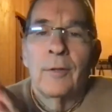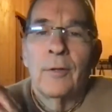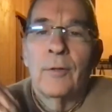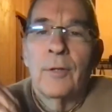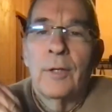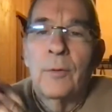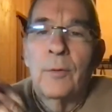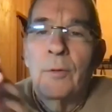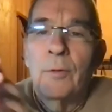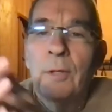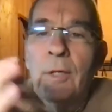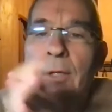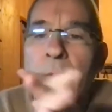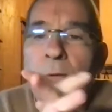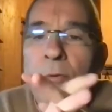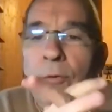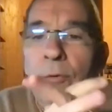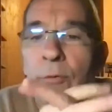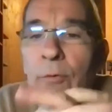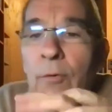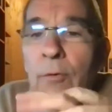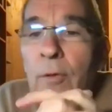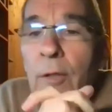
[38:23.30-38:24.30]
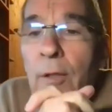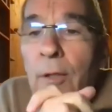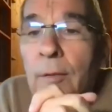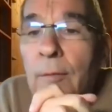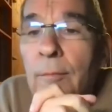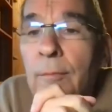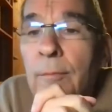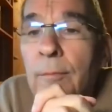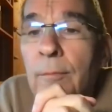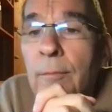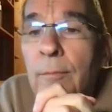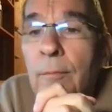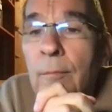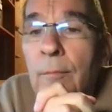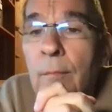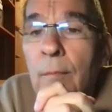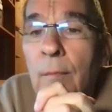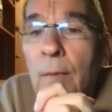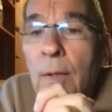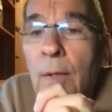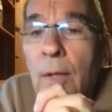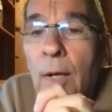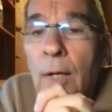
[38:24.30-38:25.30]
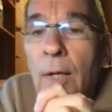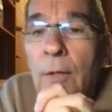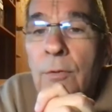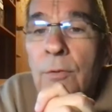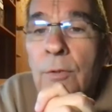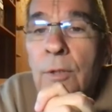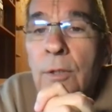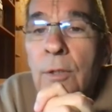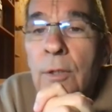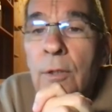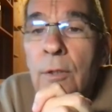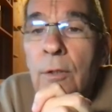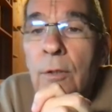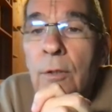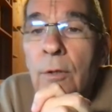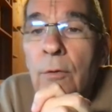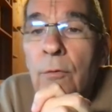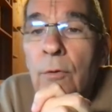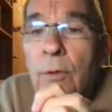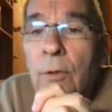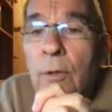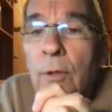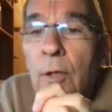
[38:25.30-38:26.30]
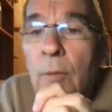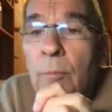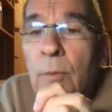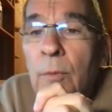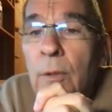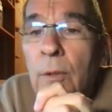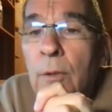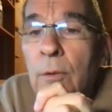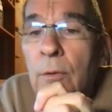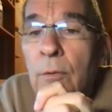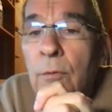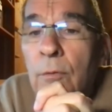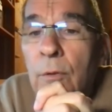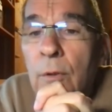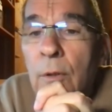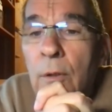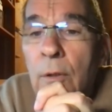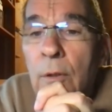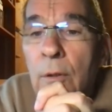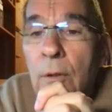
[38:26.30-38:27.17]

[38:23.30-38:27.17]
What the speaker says: okay, what else? I see here there's a comment.